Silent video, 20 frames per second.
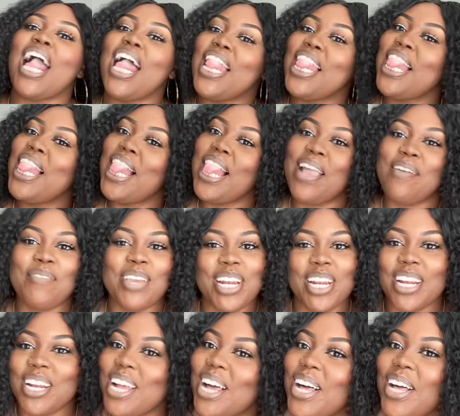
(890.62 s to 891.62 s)
let me
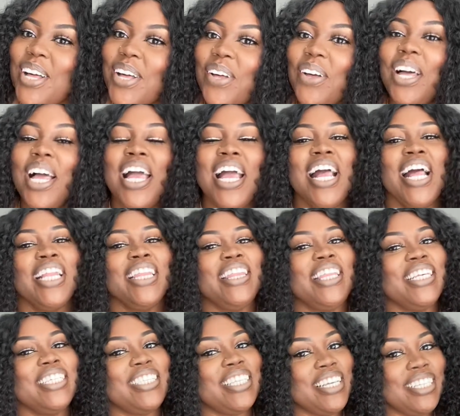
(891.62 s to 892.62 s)
know.
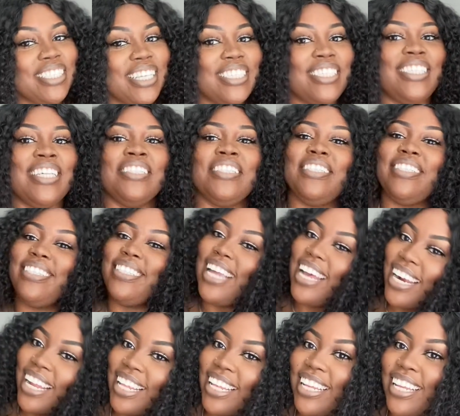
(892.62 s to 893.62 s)
This is a
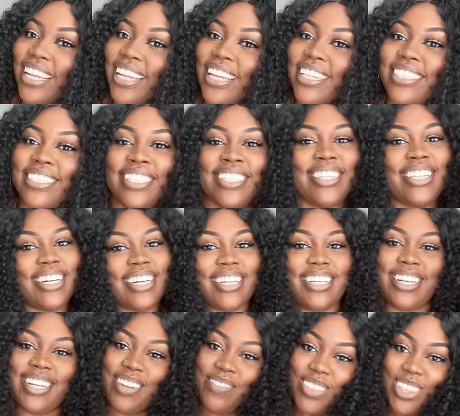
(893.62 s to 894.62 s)

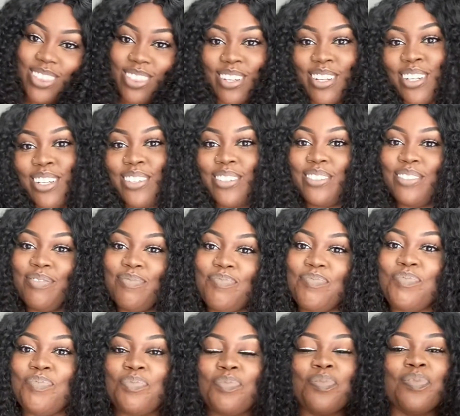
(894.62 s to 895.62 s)
Synthetica come through,
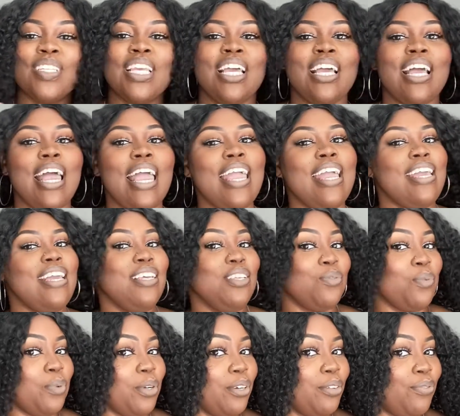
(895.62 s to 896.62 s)
and it's
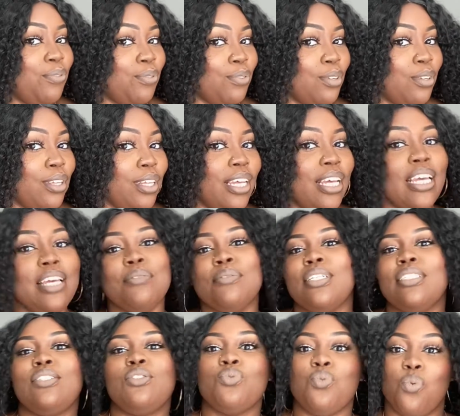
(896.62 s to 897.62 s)
real full. It
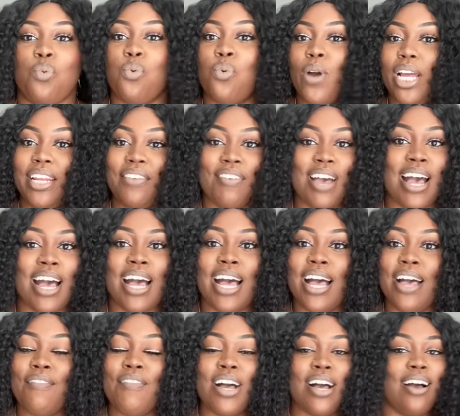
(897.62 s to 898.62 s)
was
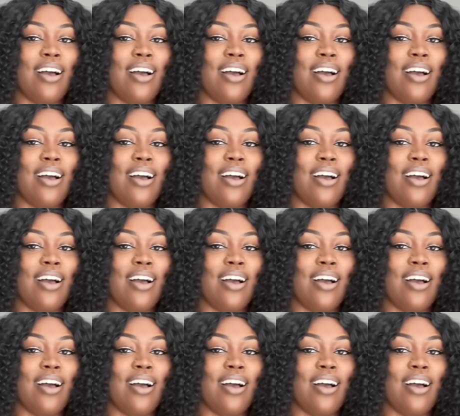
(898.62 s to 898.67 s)
$25.